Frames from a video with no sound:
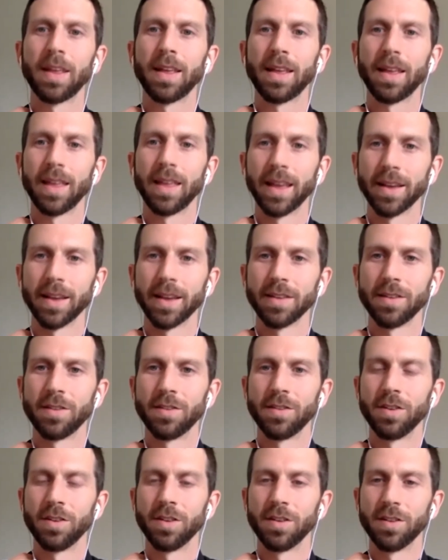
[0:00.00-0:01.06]
Yeah,
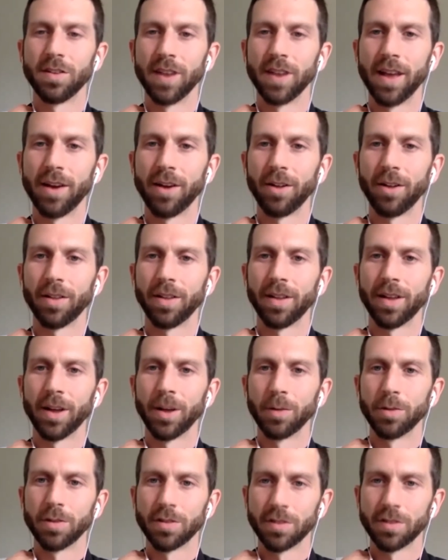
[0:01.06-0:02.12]
Janelle
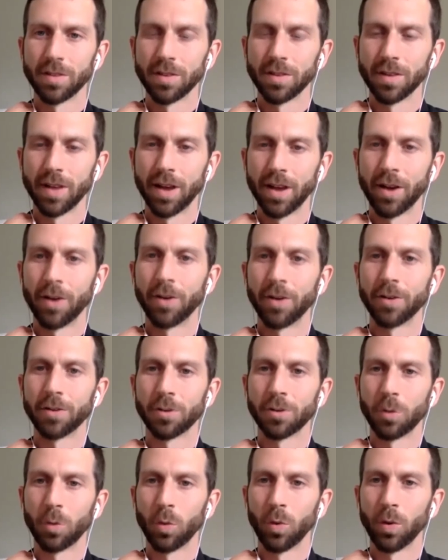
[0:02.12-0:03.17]
just
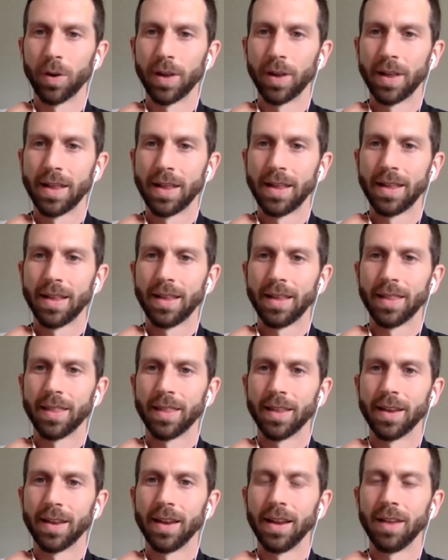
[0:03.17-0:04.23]
underscored
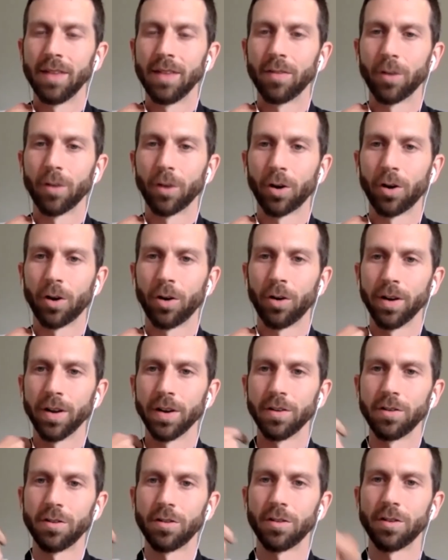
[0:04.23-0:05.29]
the need for
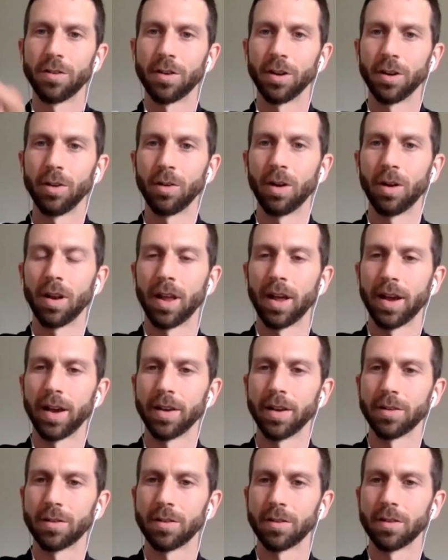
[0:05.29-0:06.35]
courage to
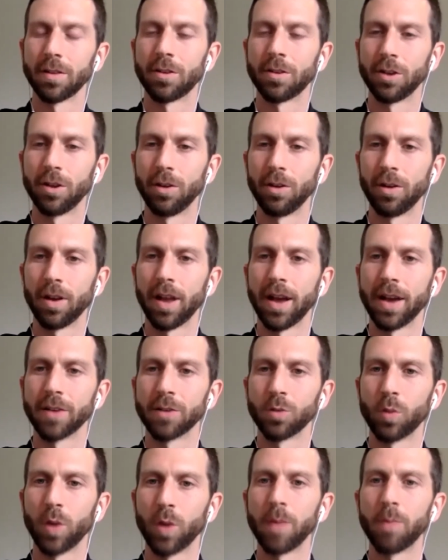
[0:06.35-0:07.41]
utilize
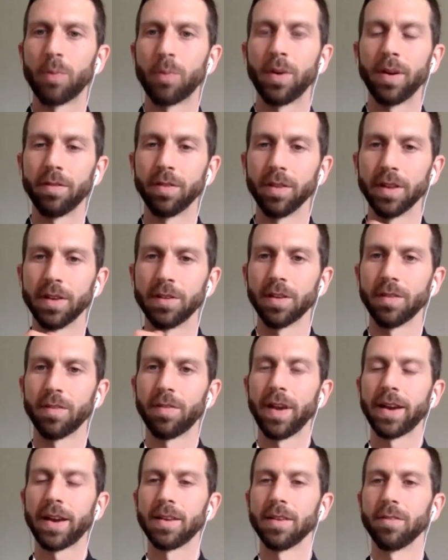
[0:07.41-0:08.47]
white privilege
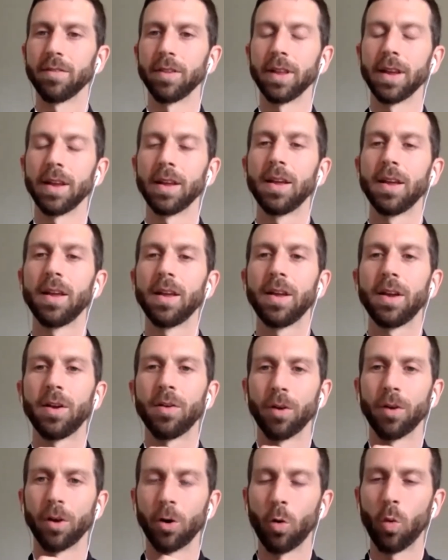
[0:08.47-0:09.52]
effectively
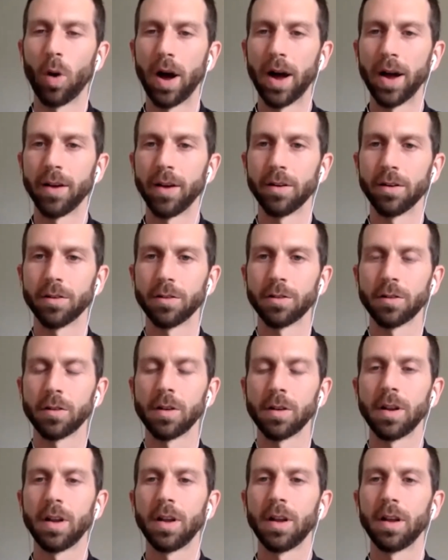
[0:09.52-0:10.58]
requires
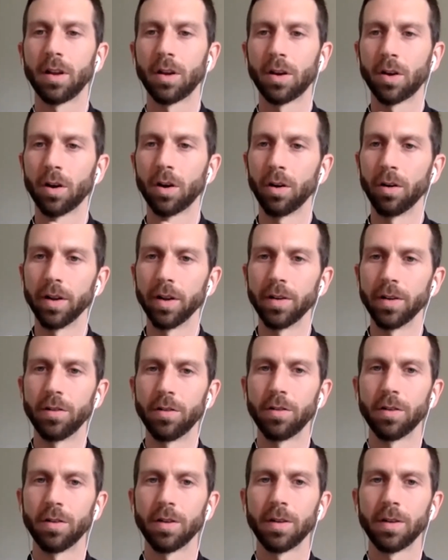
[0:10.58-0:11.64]
courage.